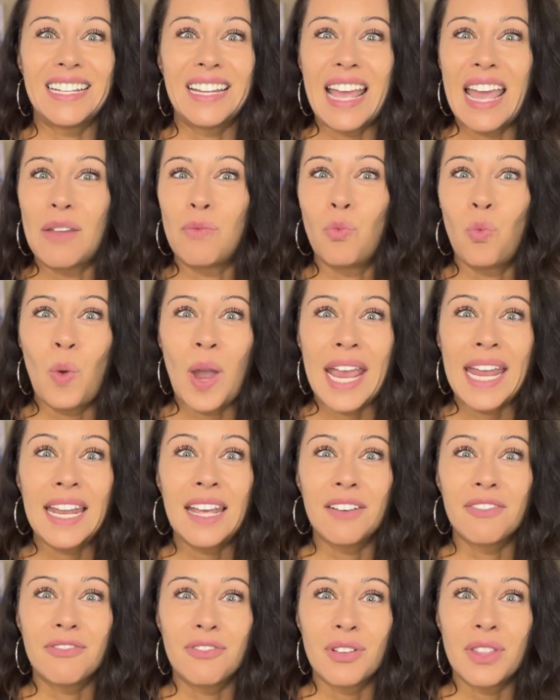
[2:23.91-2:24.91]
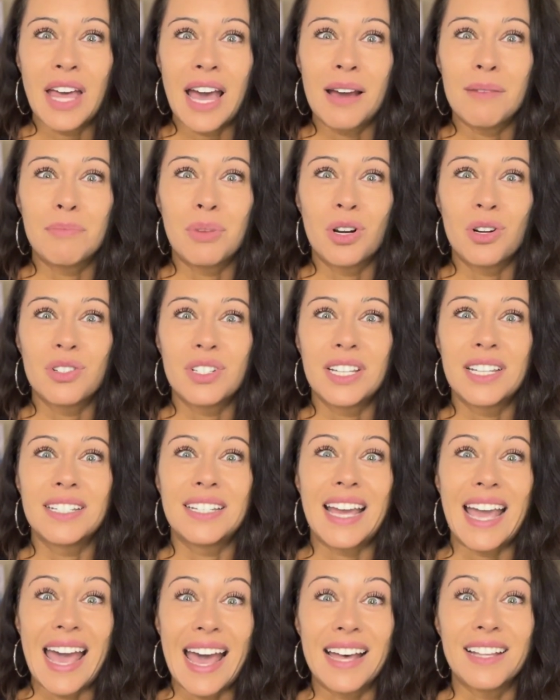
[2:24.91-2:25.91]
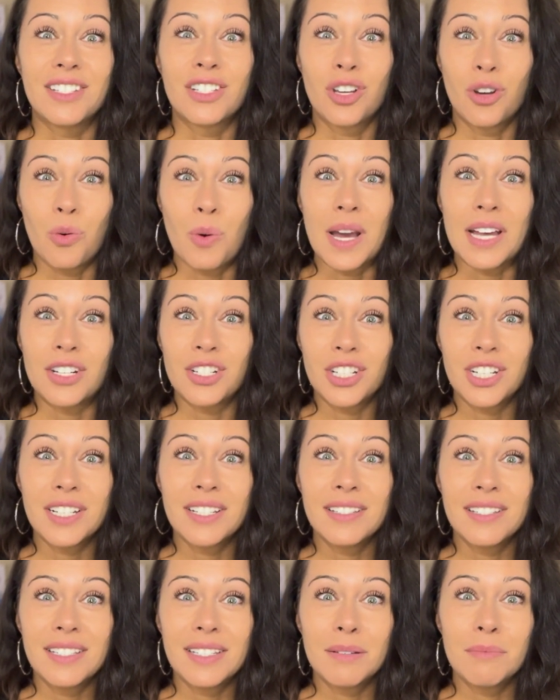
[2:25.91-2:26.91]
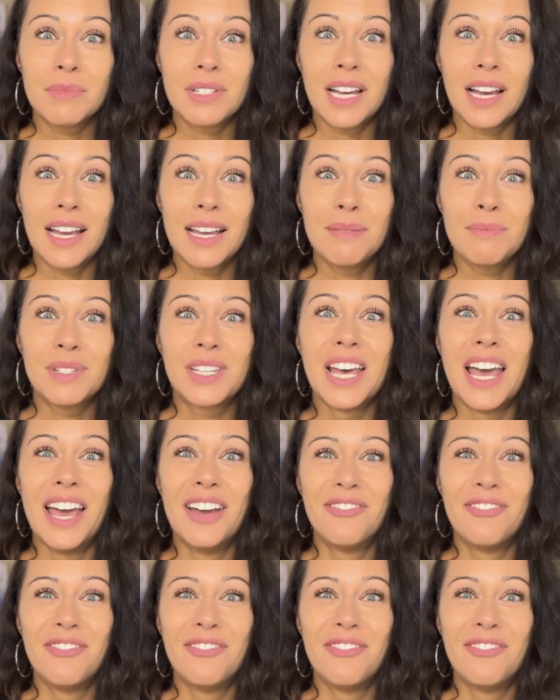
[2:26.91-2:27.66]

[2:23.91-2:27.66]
waiting for that person to ask questions sometimes